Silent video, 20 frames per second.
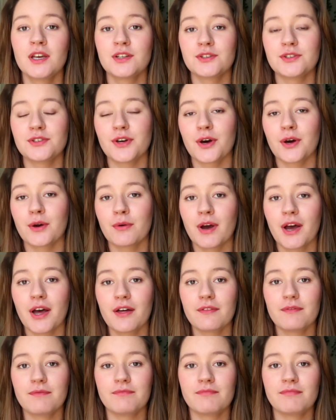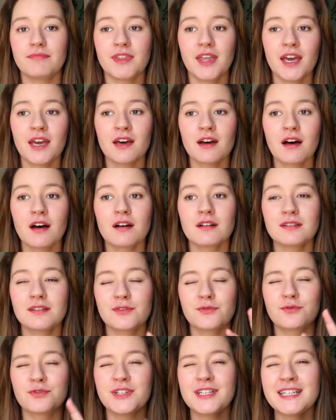So they are
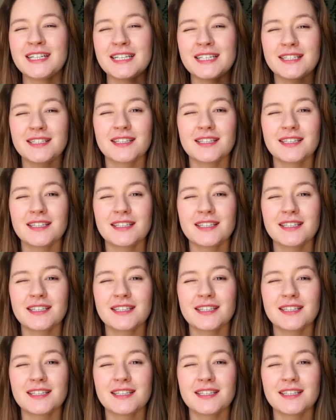really